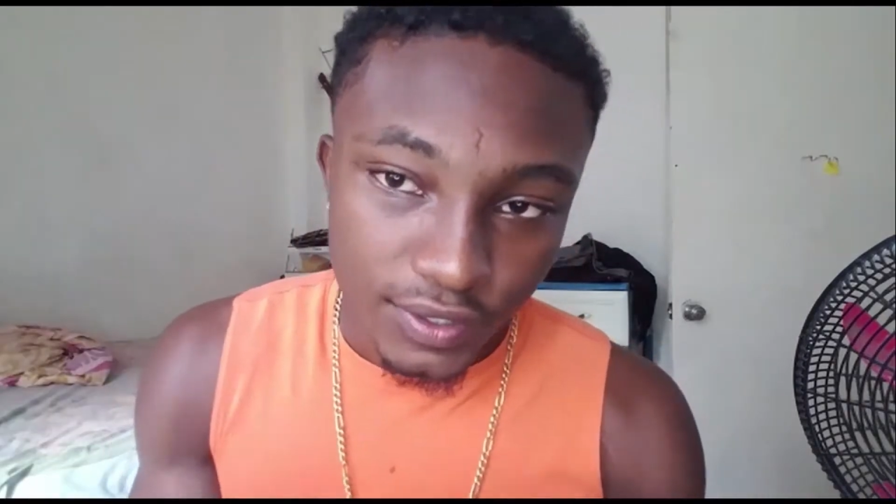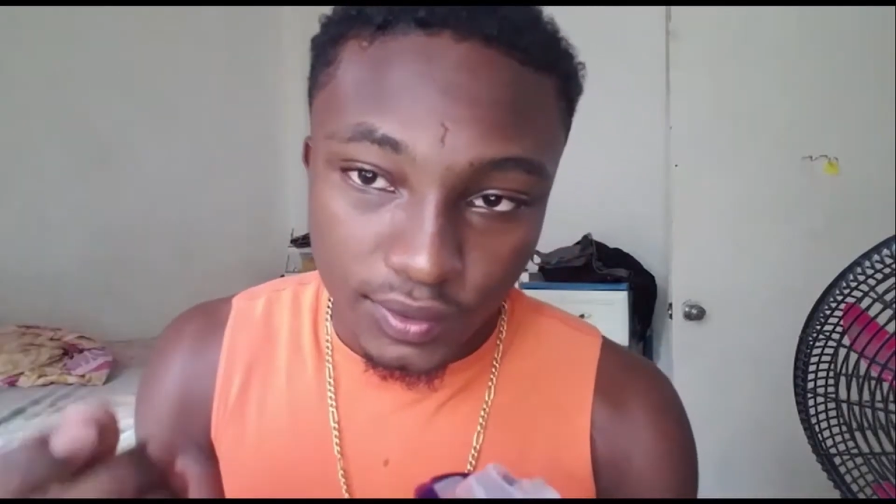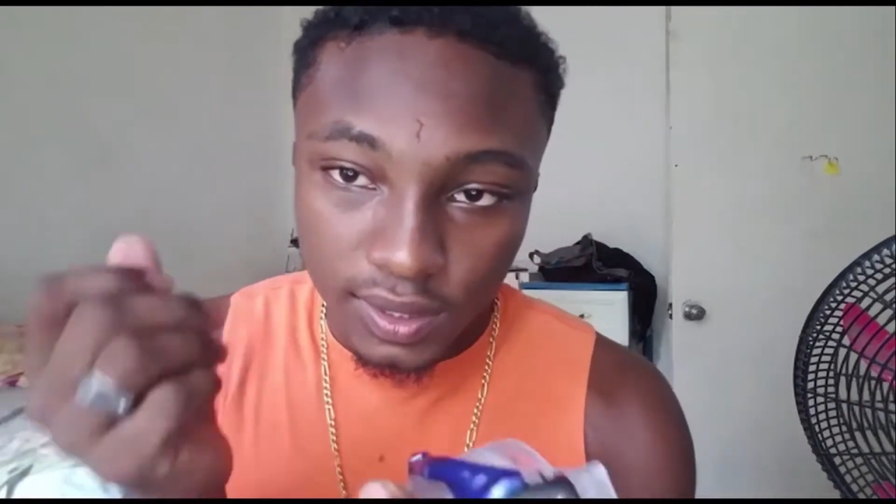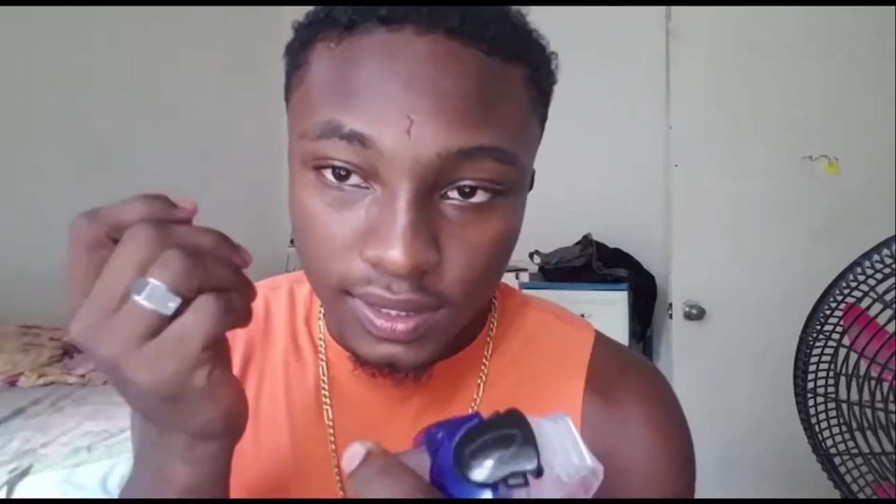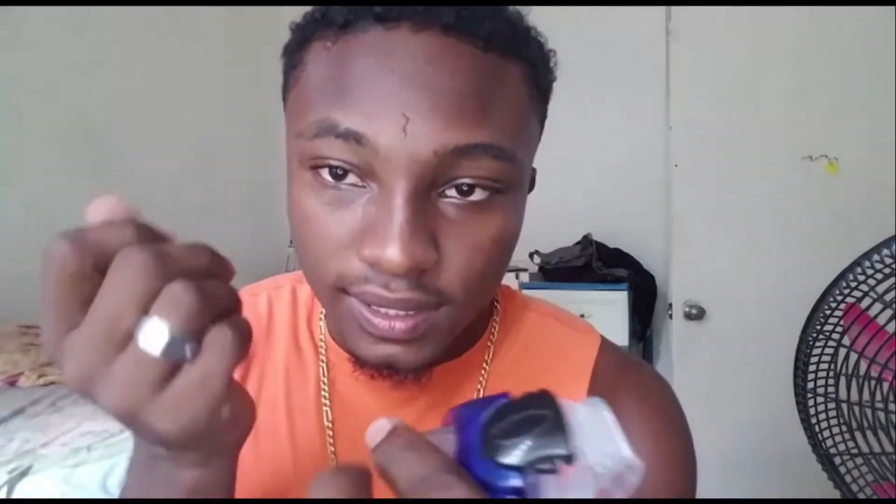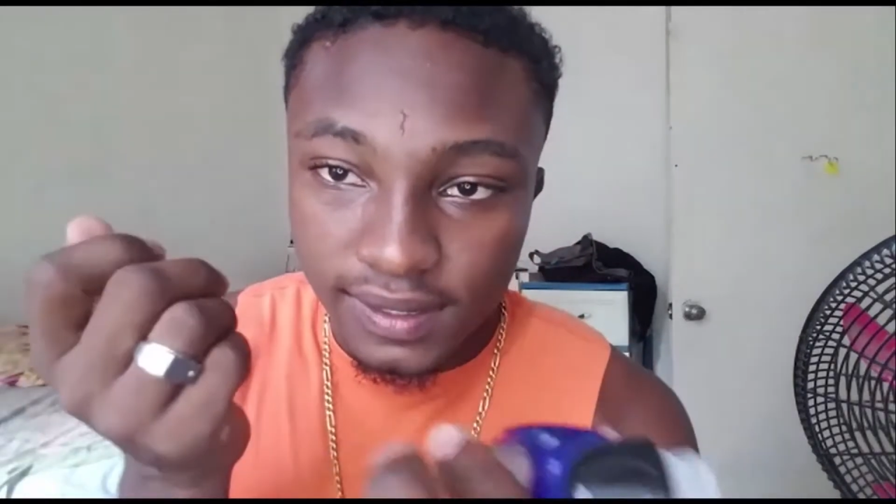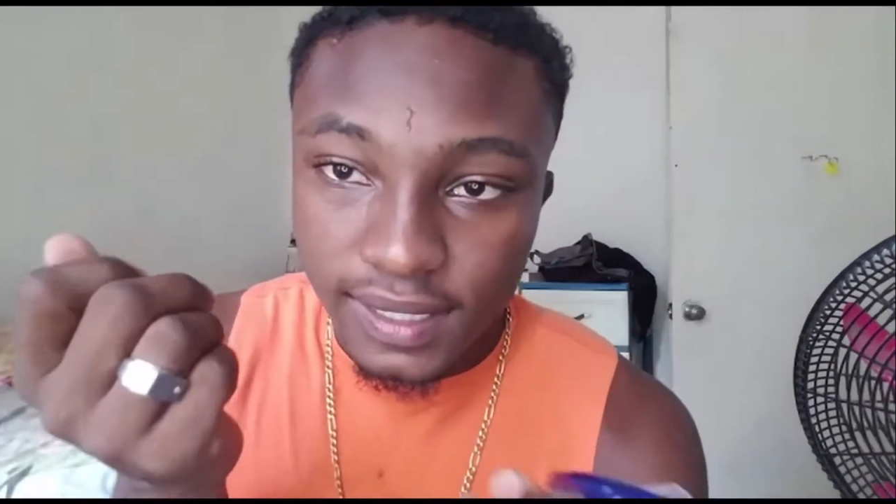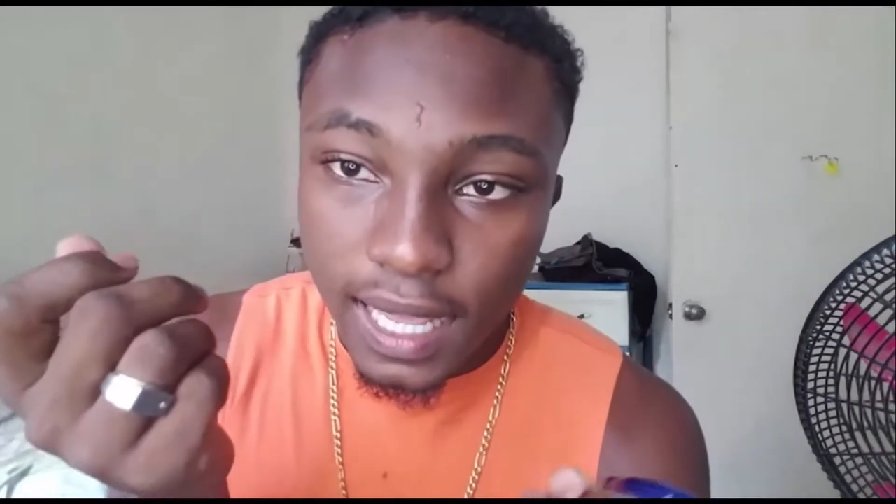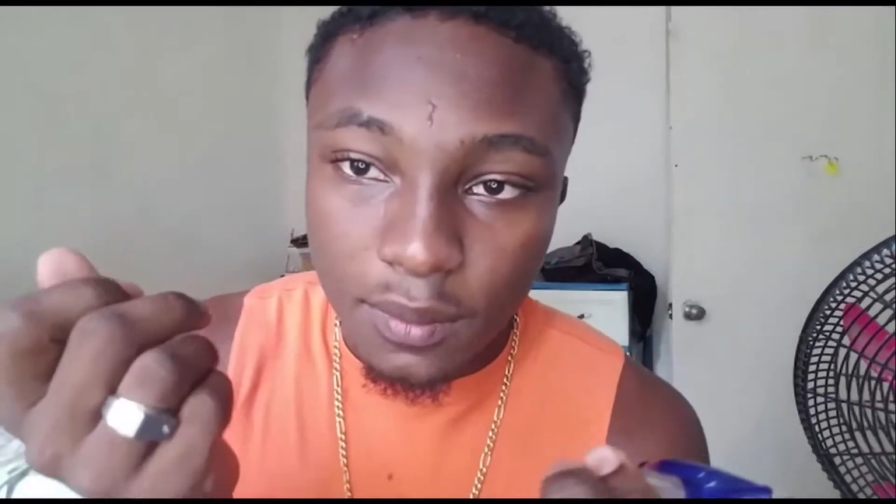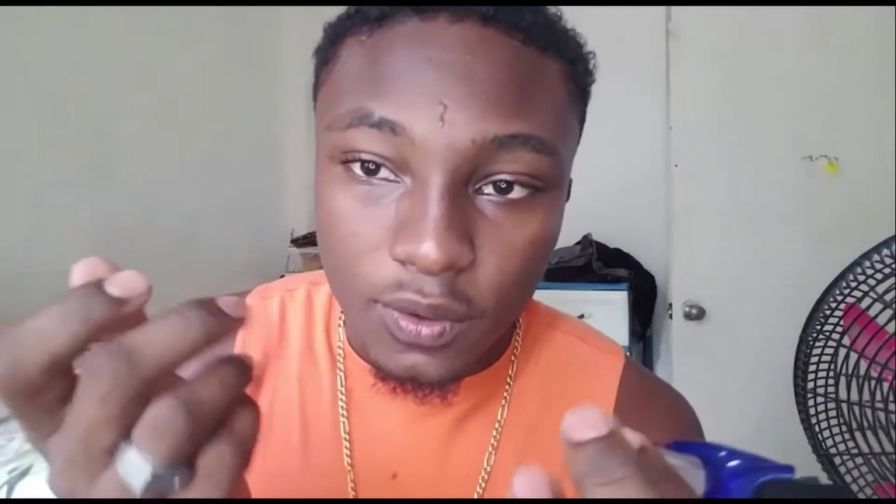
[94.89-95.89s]
You know, the
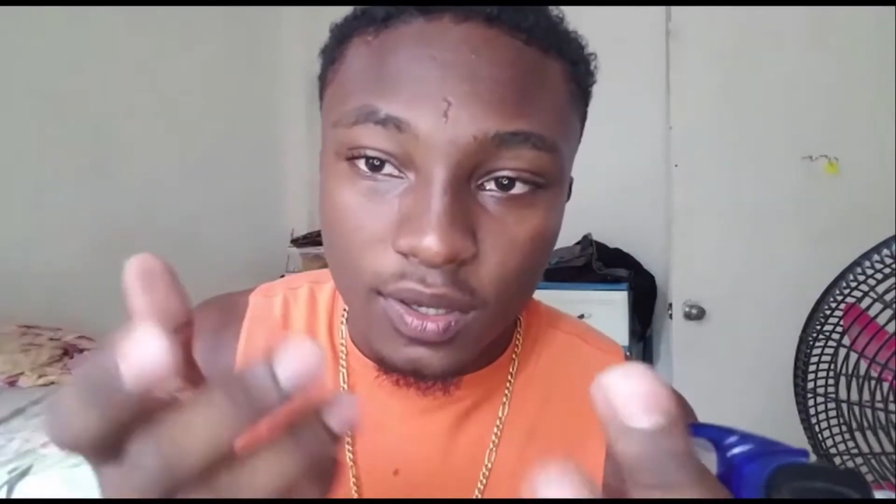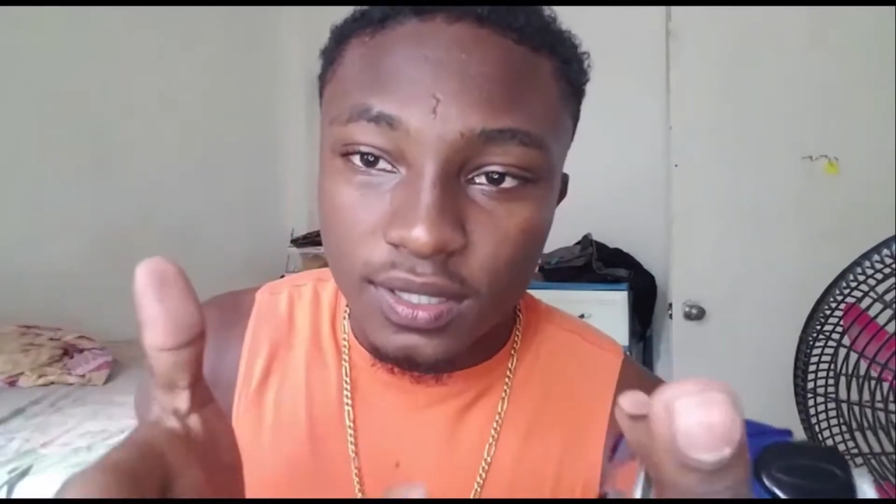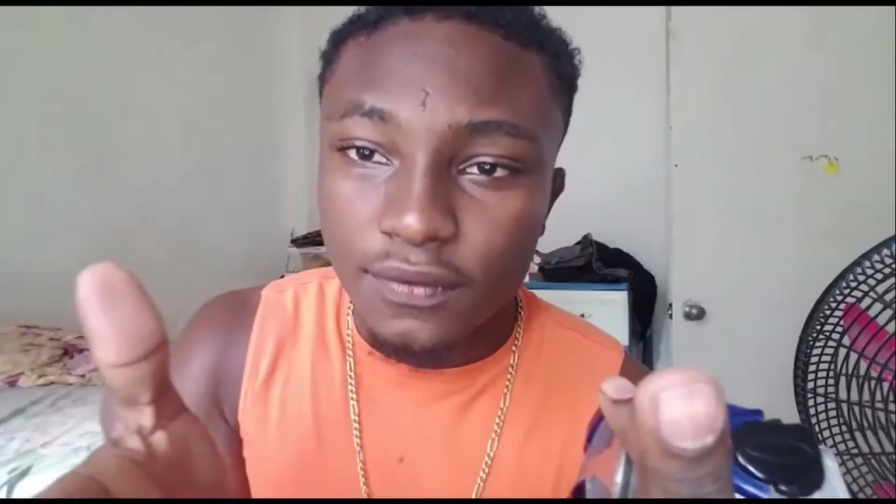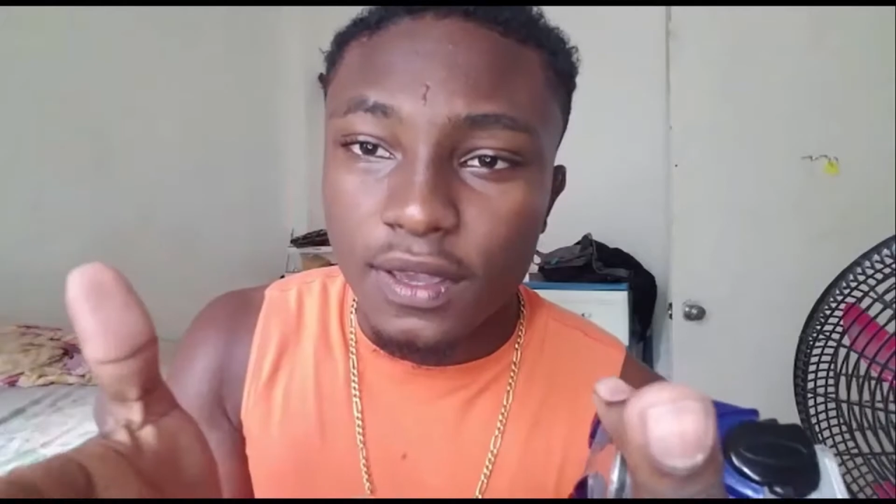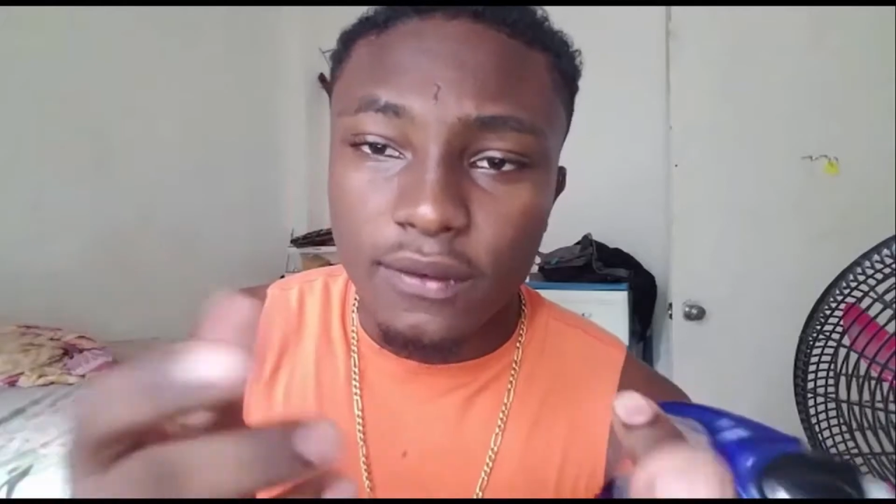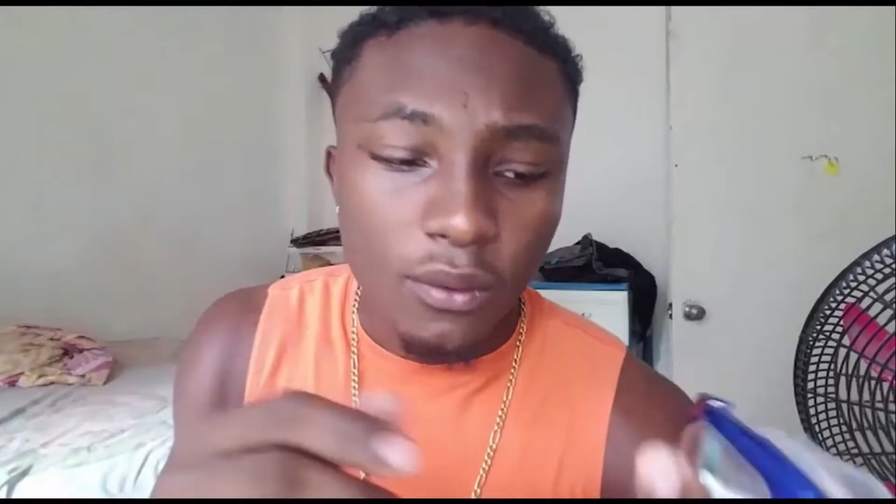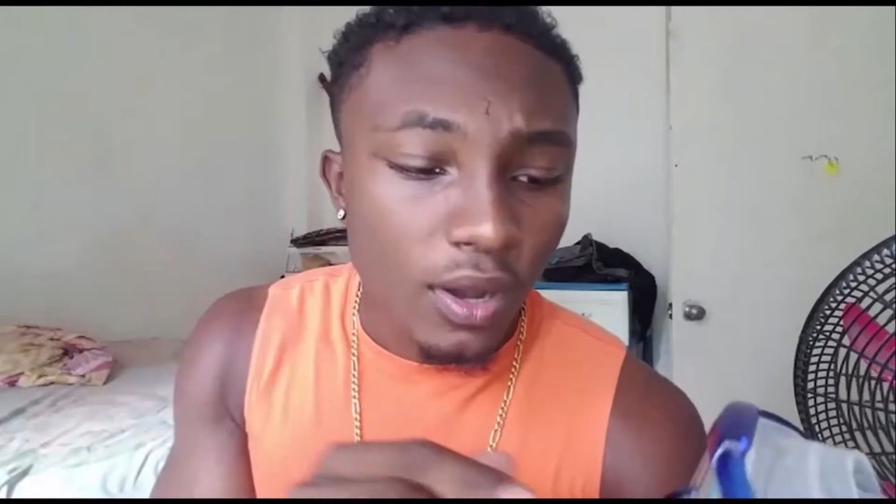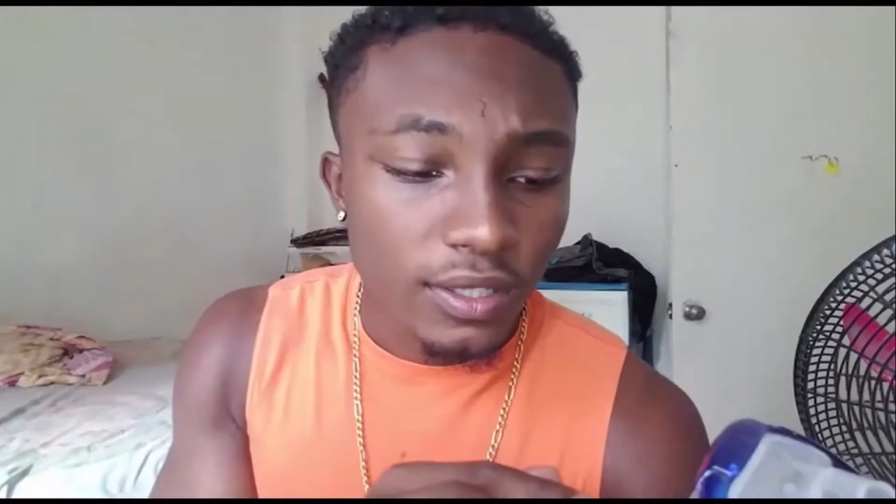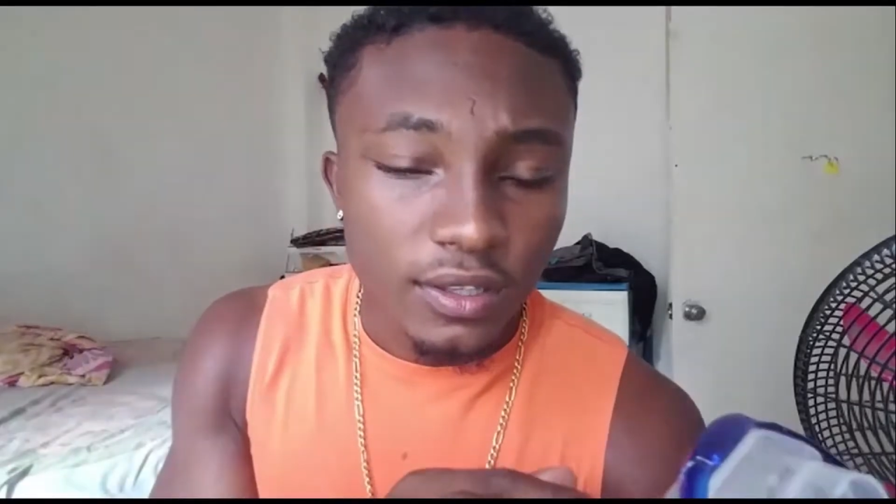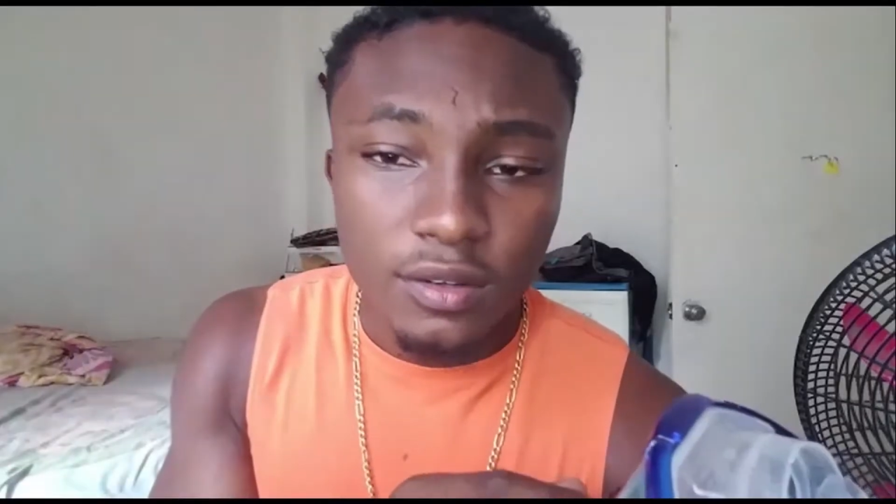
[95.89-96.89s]
slimy ones, if you ever
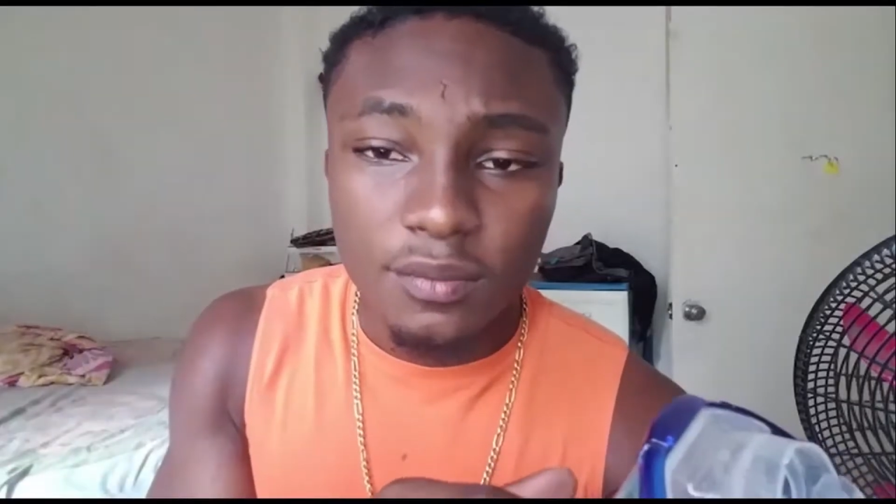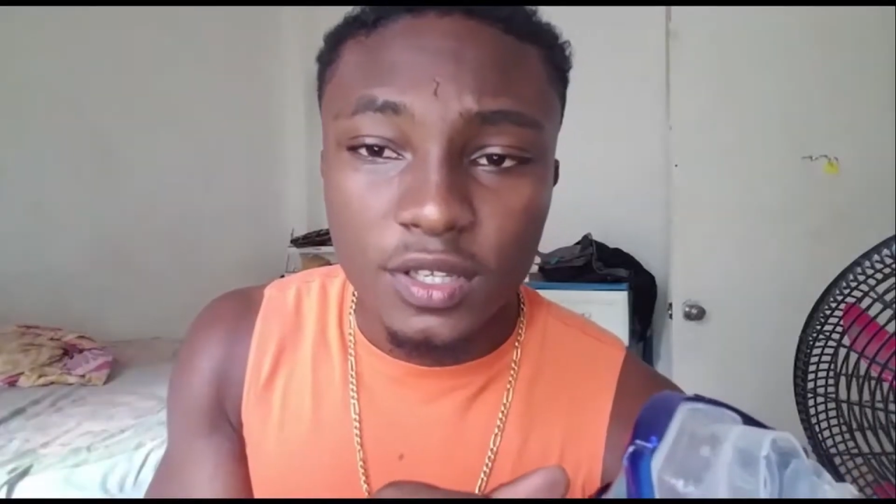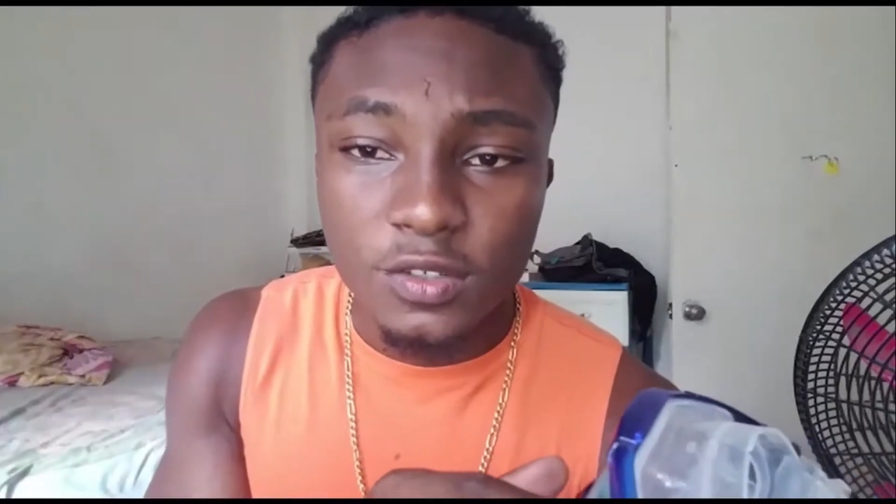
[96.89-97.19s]
walked on the beach